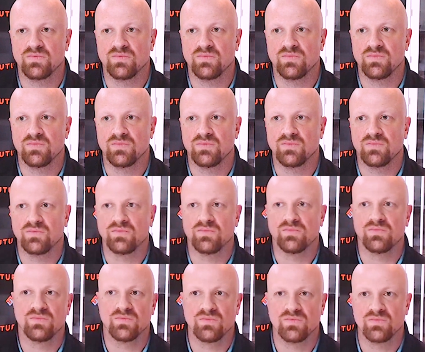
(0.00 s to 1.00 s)

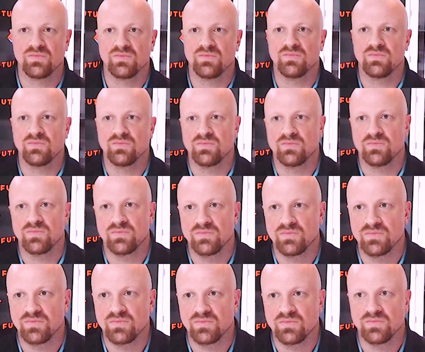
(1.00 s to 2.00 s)

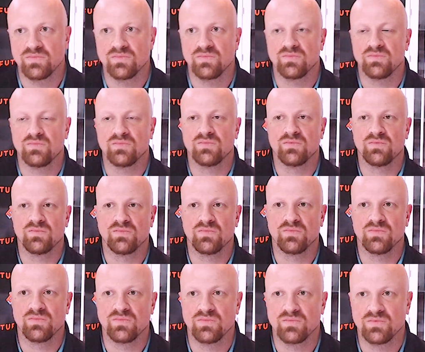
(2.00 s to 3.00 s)

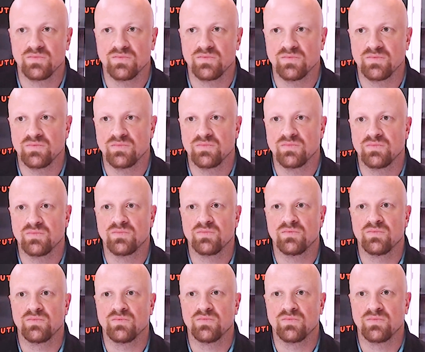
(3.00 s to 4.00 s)

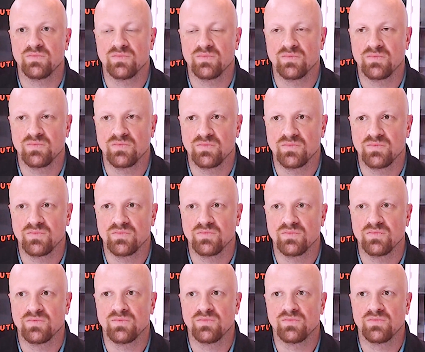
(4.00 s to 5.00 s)

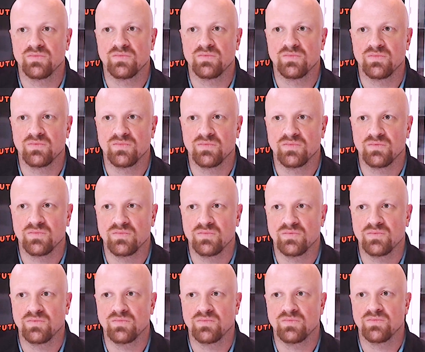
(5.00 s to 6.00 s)

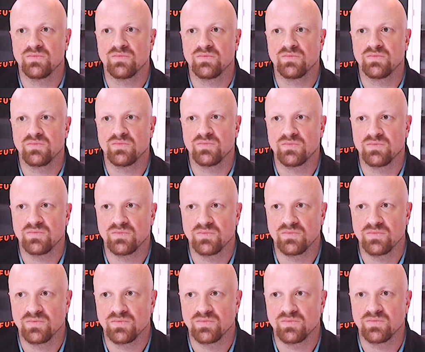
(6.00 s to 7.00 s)
The person shown says nothing.